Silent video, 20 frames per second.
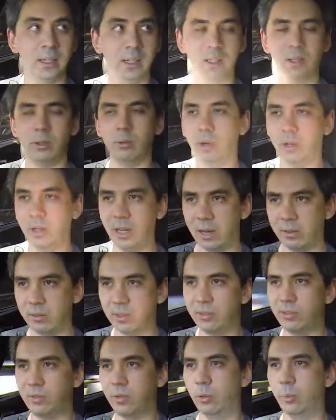You won't have the
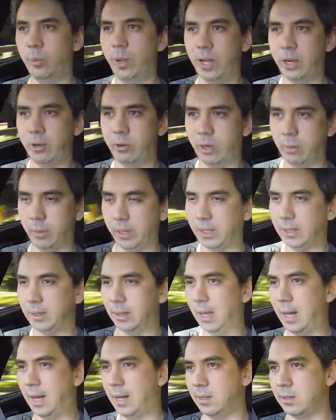full panoramic
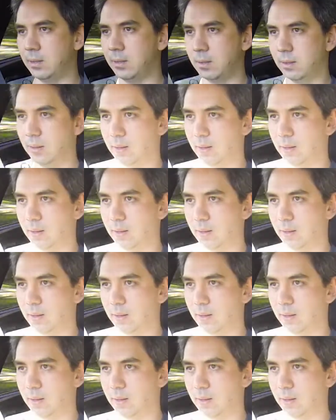glass and